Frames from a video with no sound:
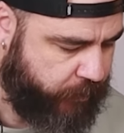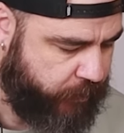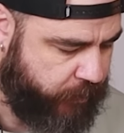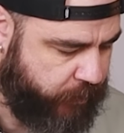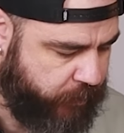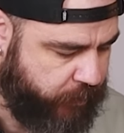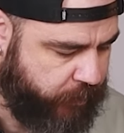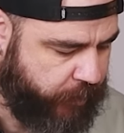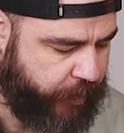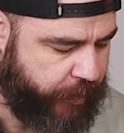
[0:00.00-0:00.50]
All
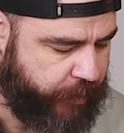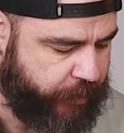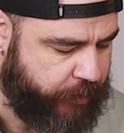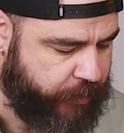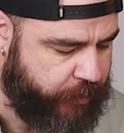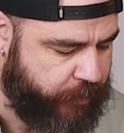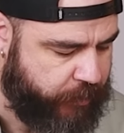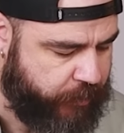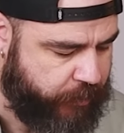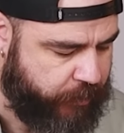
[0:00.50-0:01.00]

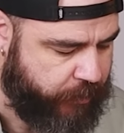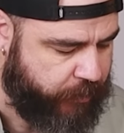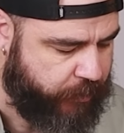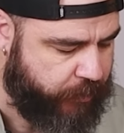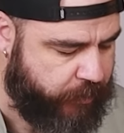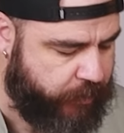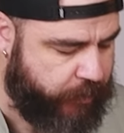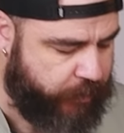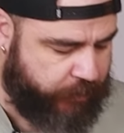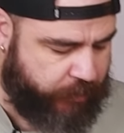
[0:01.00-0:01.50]
right.
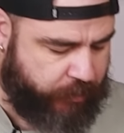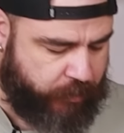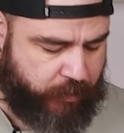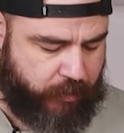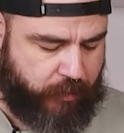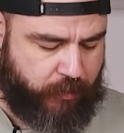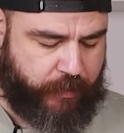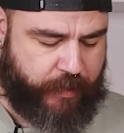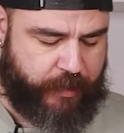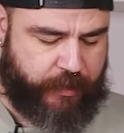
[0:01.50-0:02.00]
As
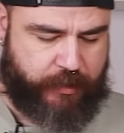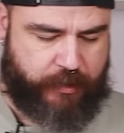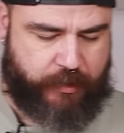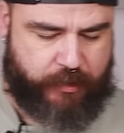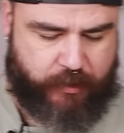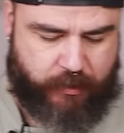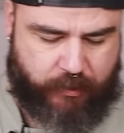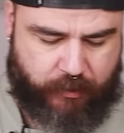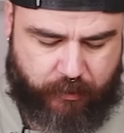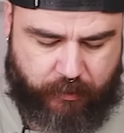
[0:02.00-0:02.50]

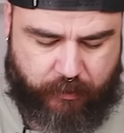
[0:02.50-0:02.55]
always,